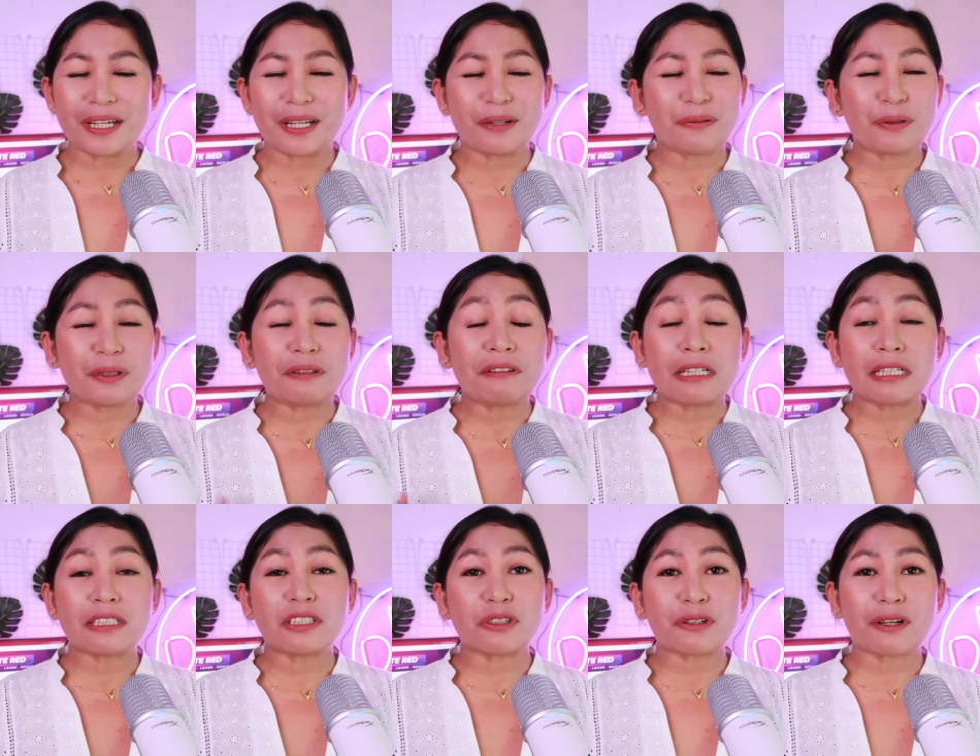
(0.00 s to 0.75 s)
And with
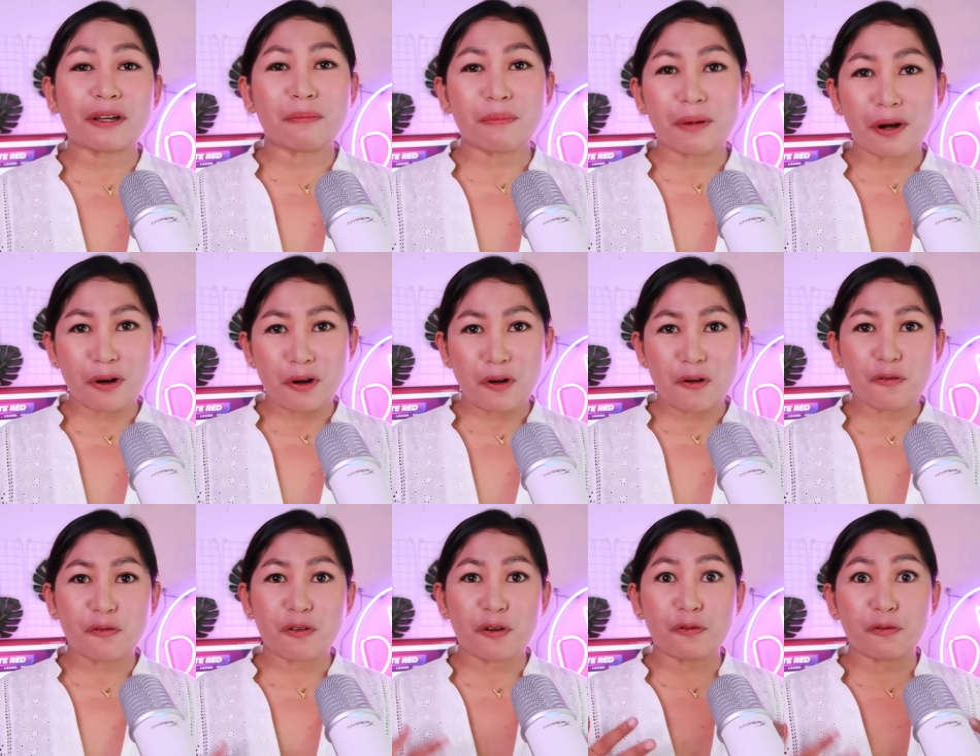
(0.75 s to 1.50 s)
this, you can
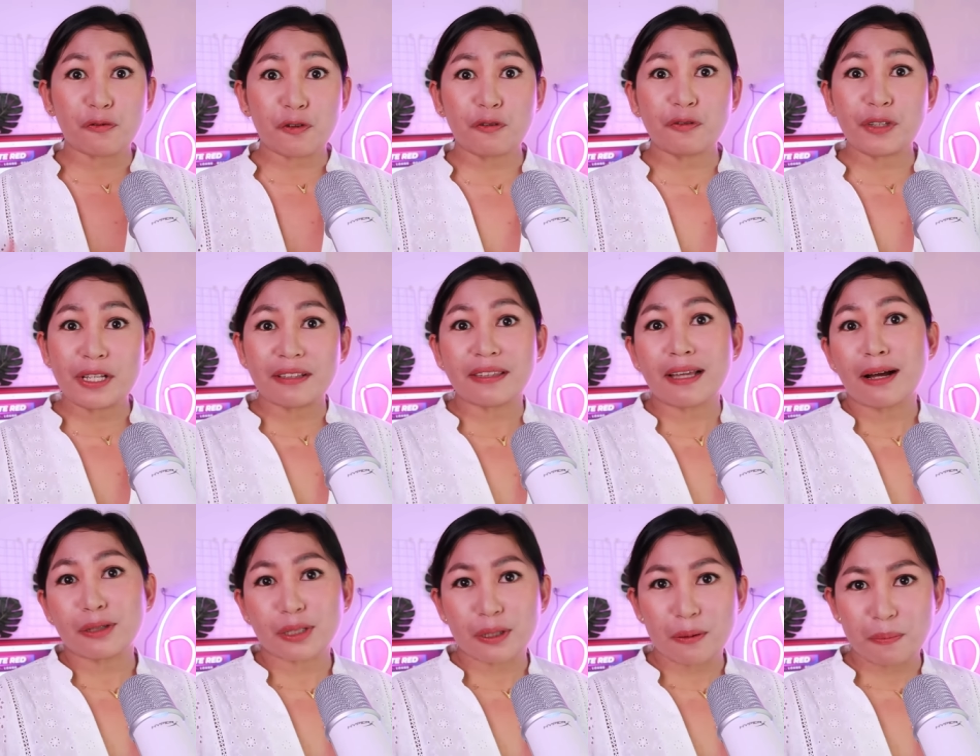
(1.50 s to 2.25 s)
borrow from 50,000
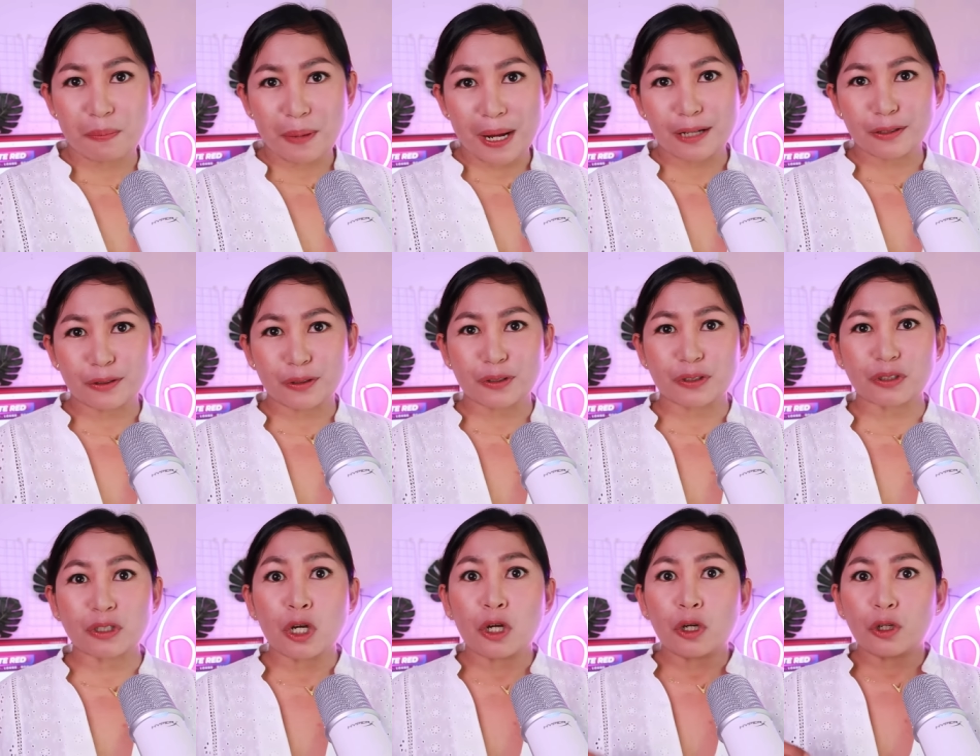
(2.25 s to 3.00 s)

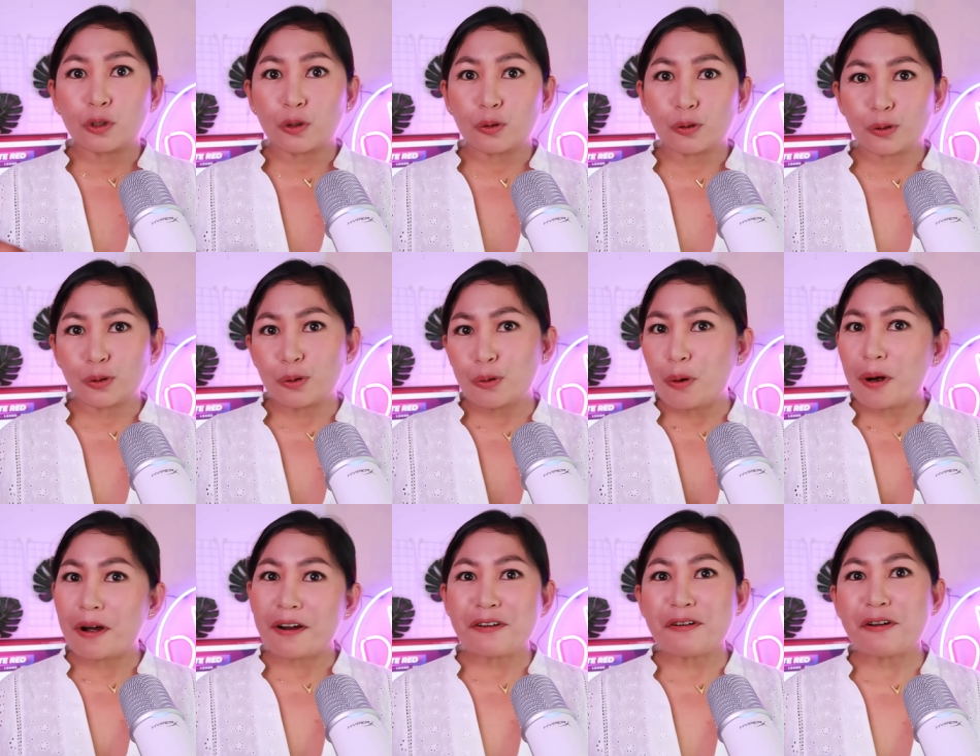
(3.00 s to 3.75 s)
pesos to
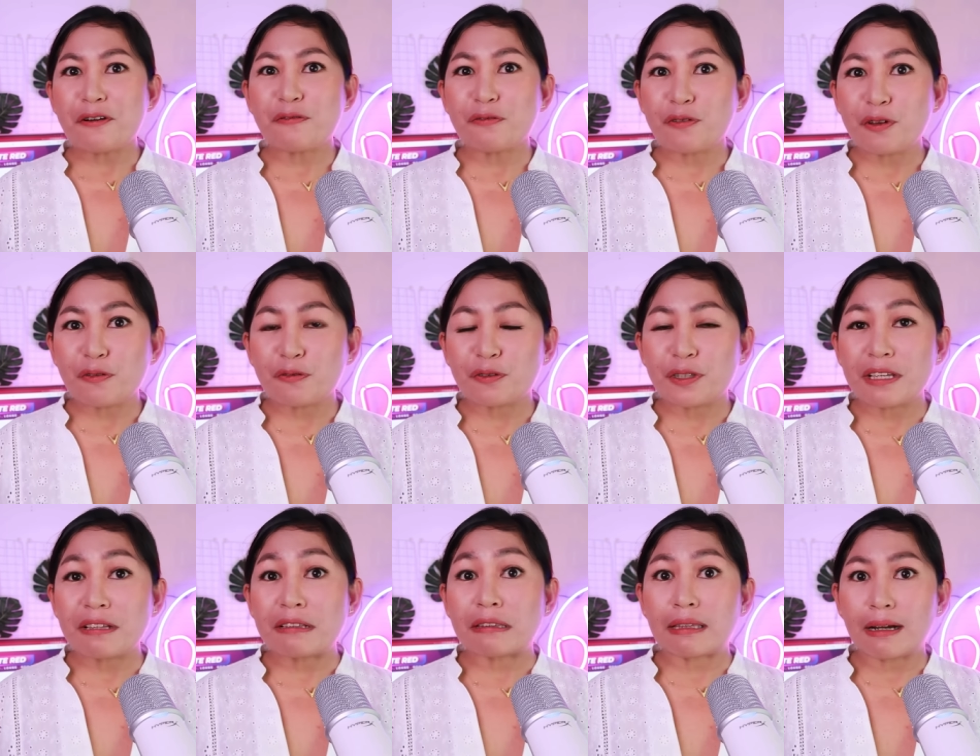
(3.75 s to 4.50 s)

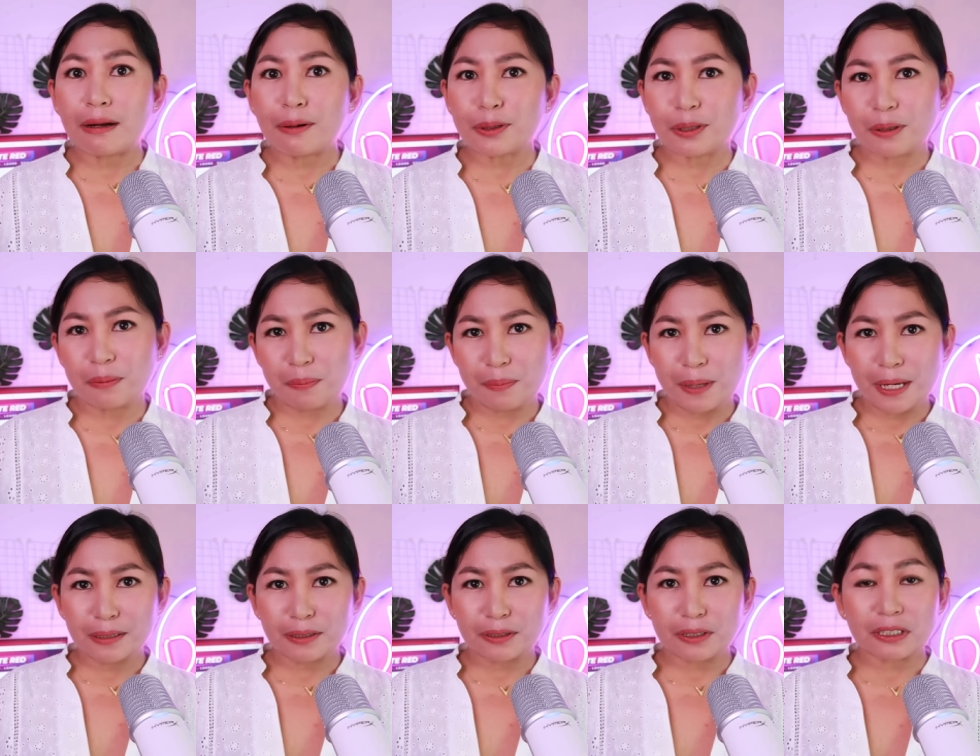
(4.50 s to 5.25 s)
250,000
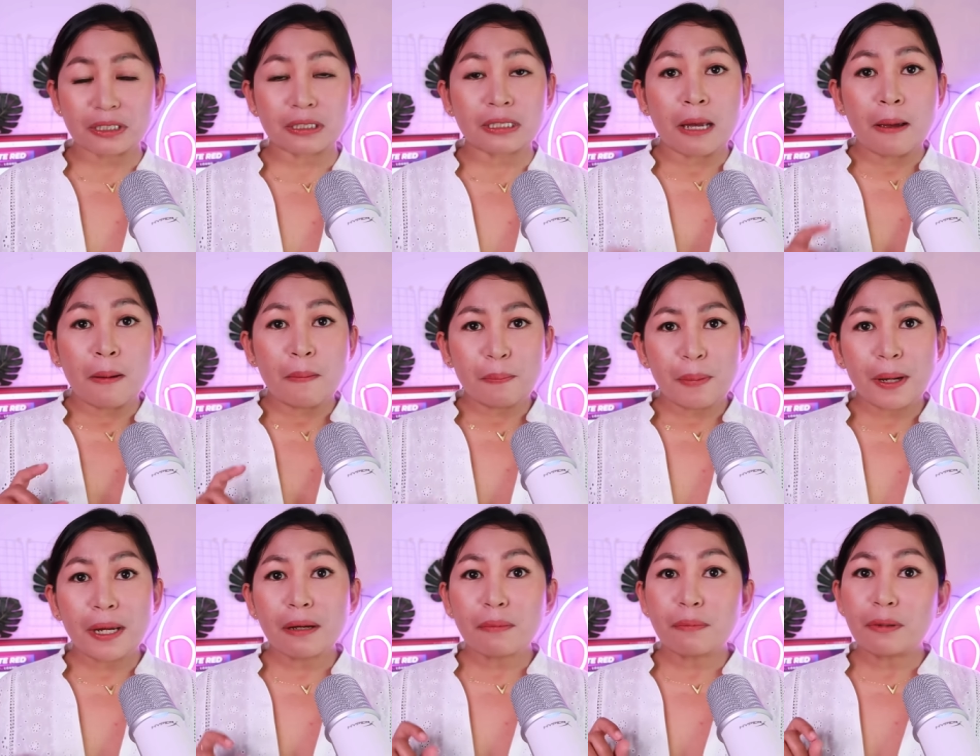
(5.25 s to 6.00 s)
pesos
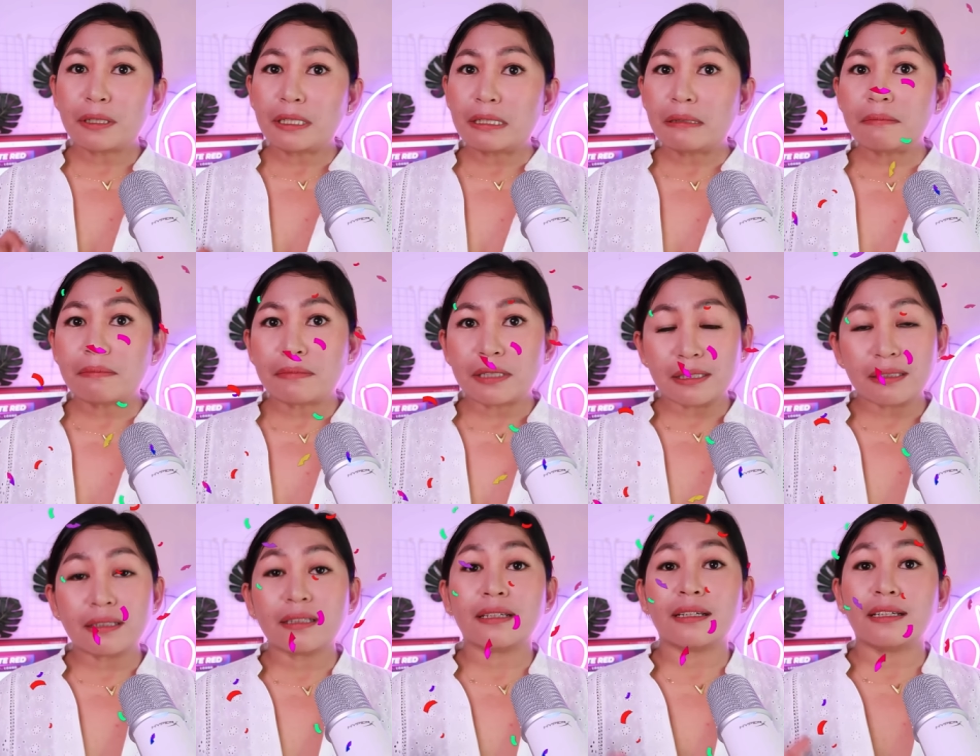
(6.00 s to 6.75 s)
payable in
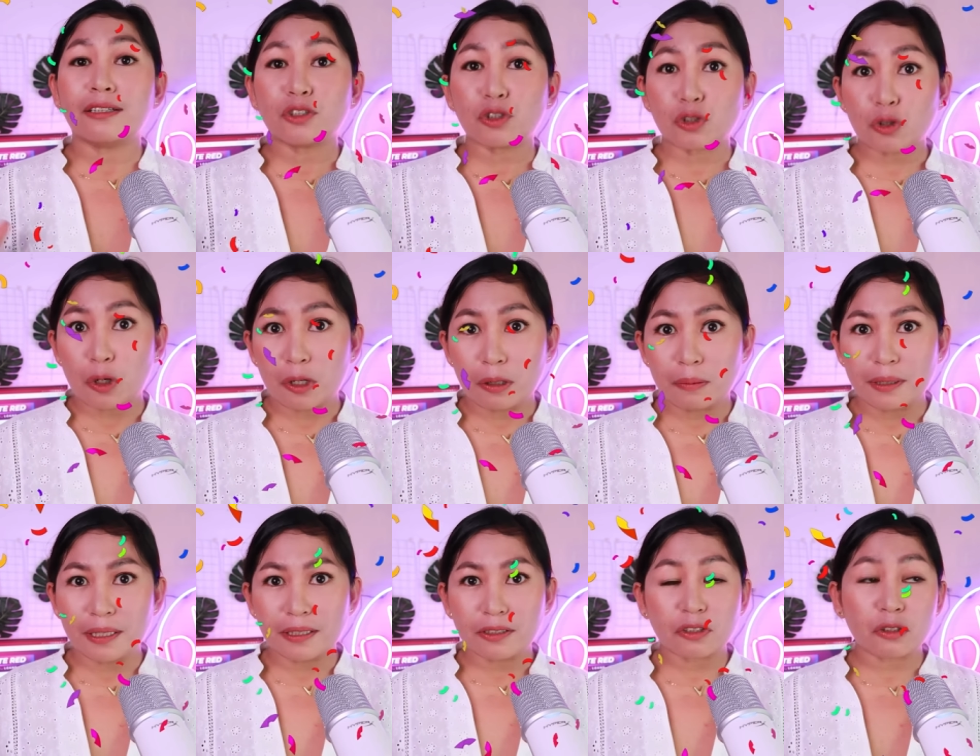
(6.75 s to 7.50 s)
monthly
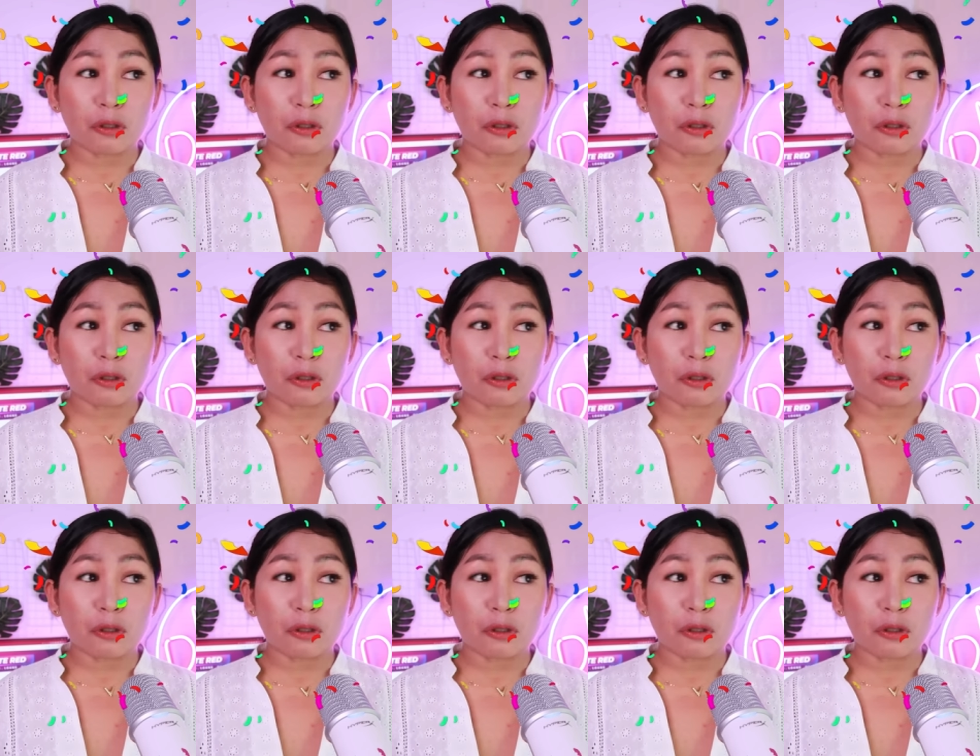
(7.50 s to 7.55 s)
installments.